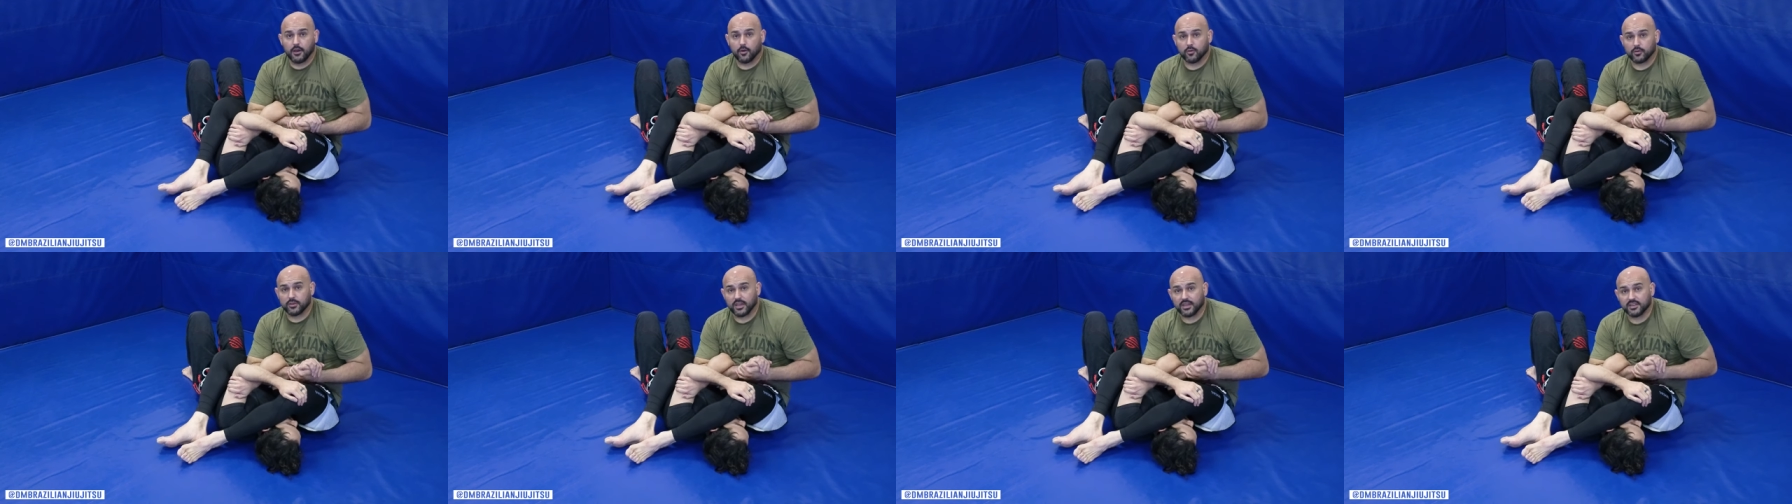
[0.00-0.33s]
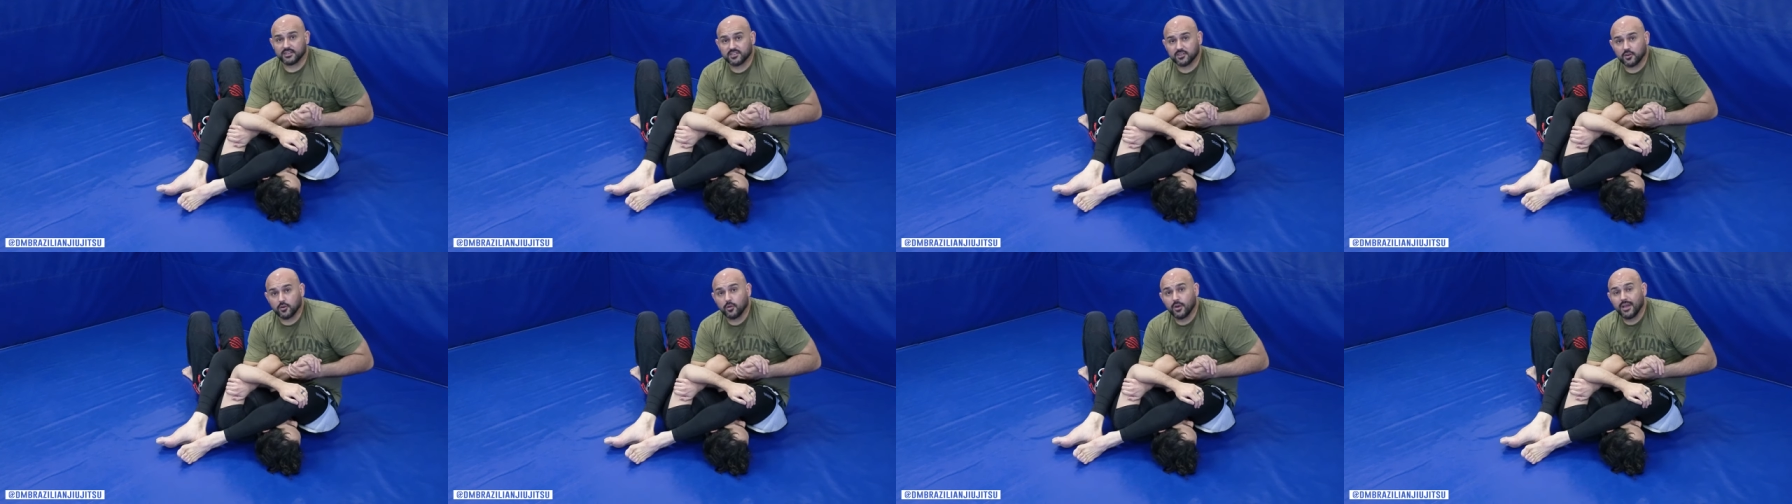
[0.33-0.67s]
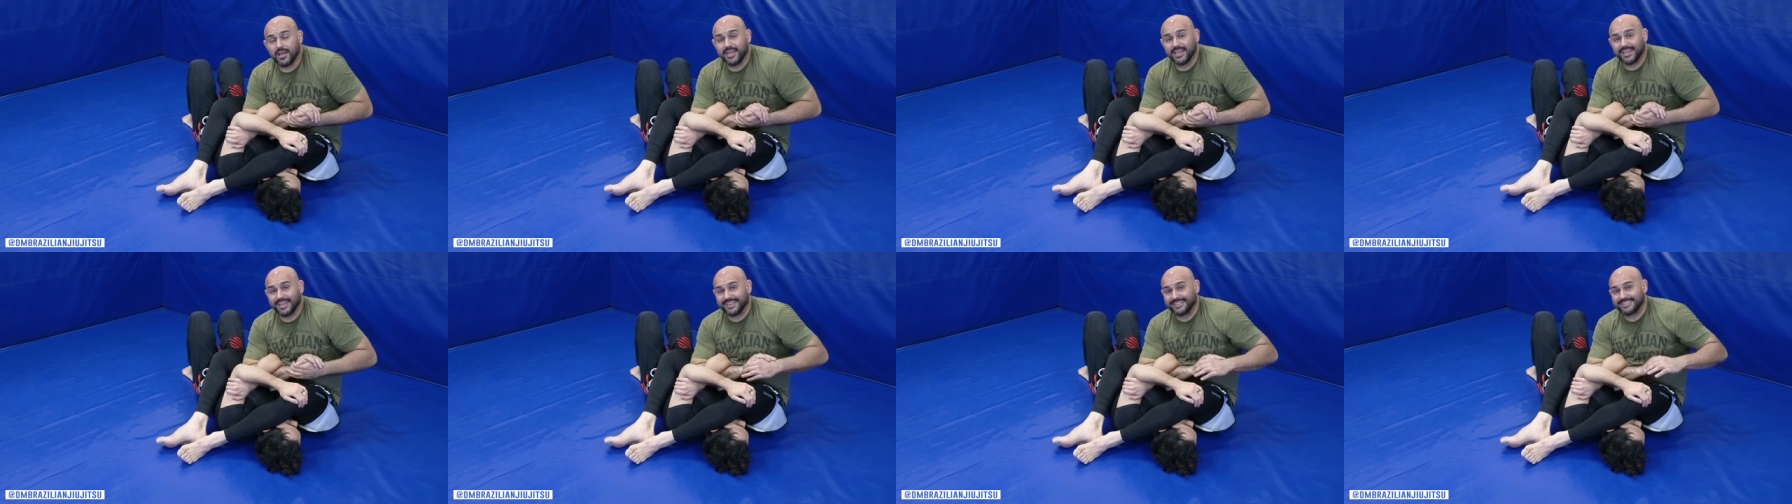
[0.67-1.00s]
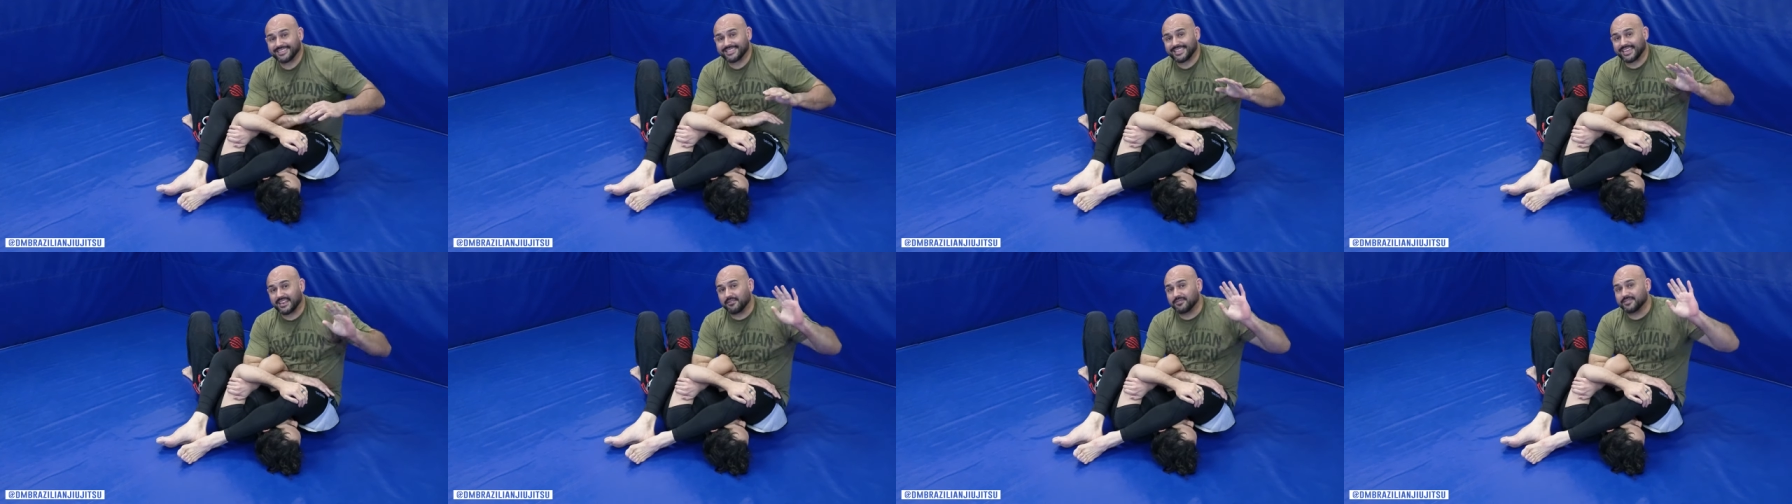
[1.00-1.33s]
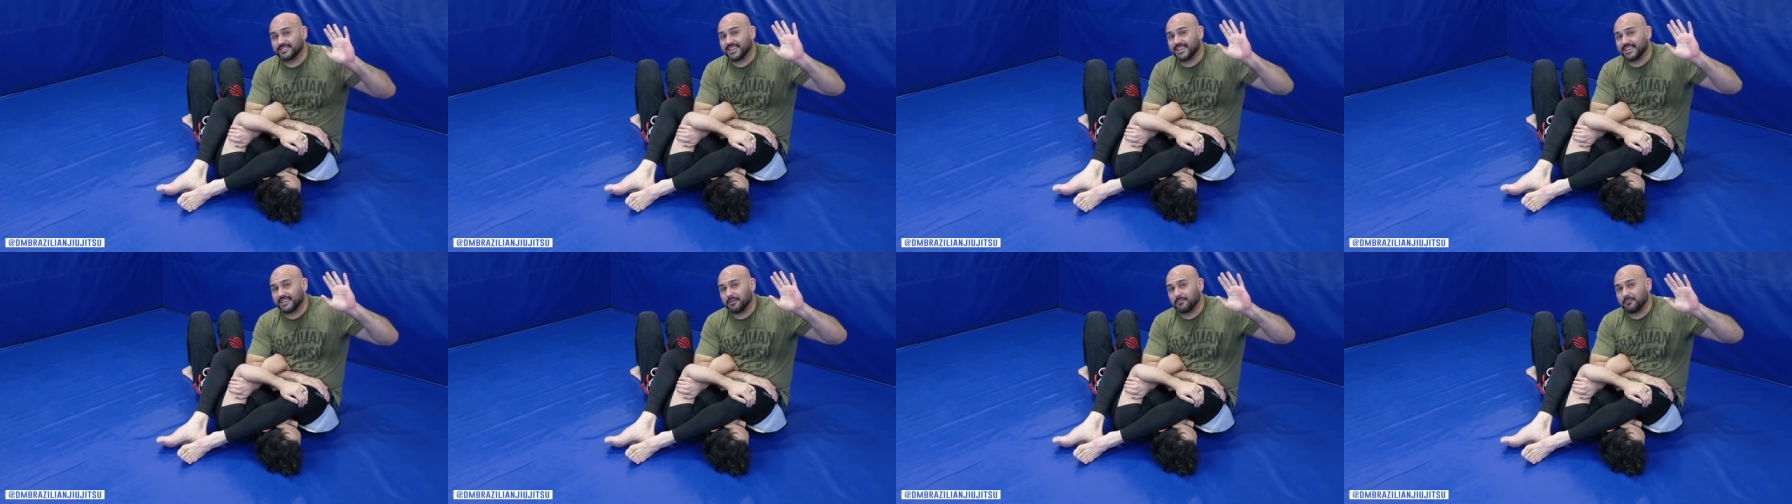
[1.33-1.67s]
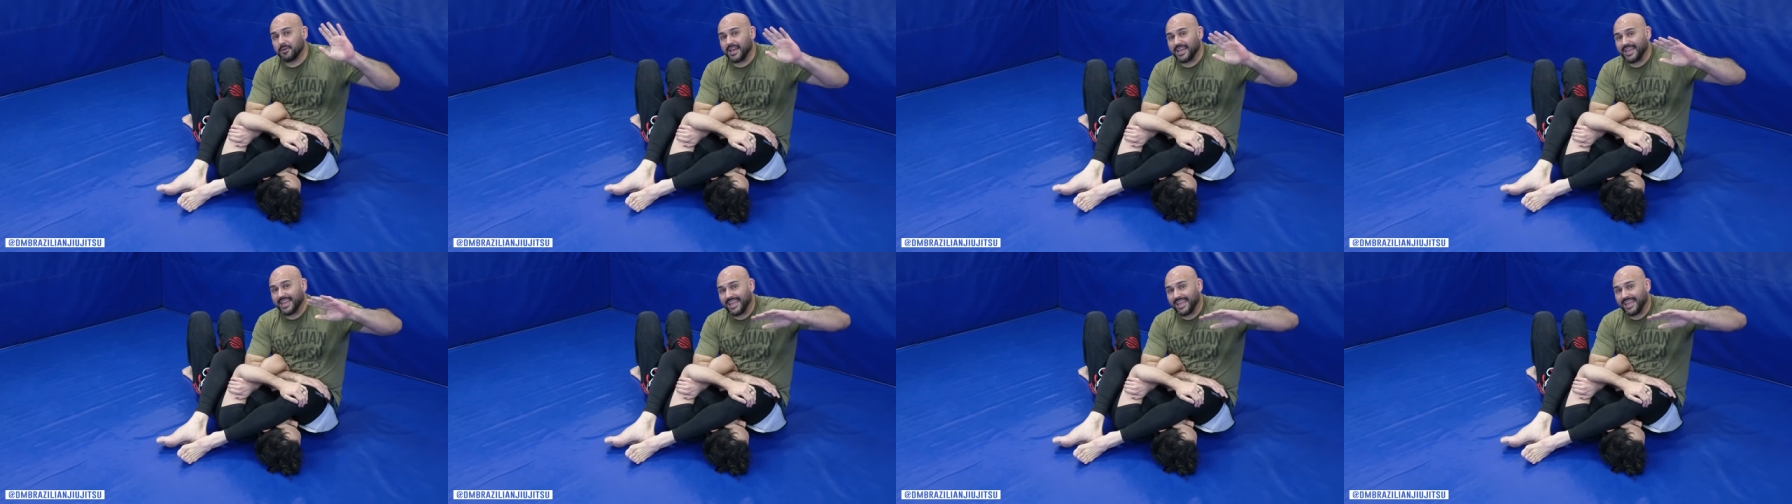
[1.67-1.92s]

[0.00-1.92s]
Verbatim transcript: Okay, so instead of taking my